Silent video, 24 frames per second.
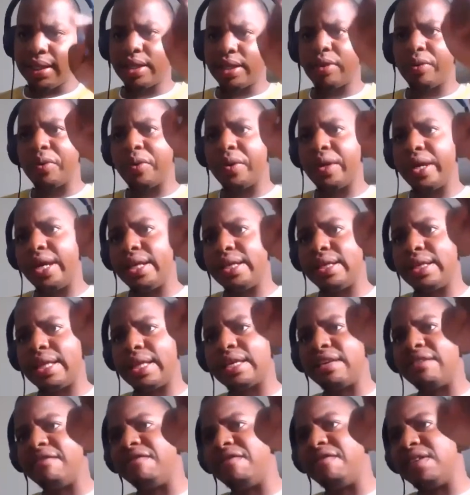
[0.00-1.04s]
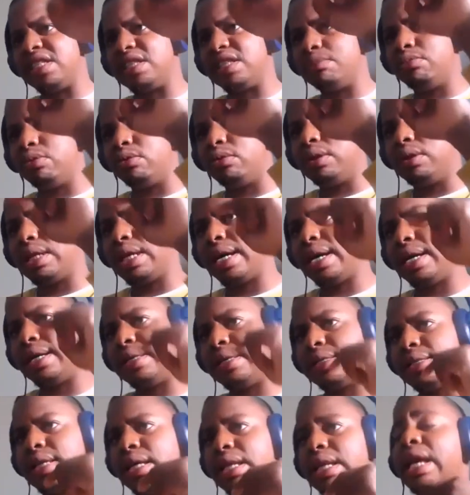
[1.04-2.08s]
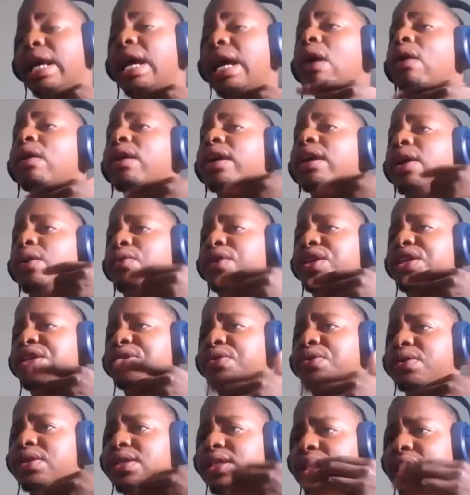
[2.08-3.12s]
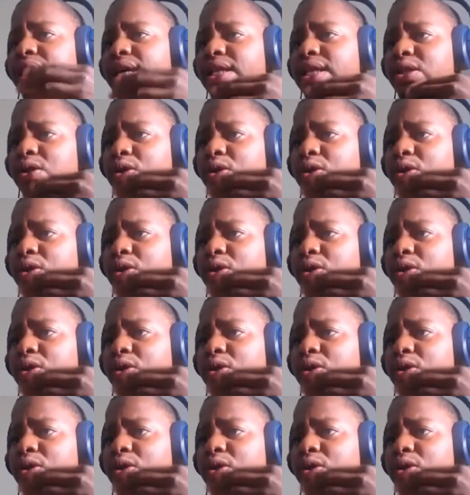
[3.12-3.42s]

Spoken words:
create like invisible lines, and how can we use that to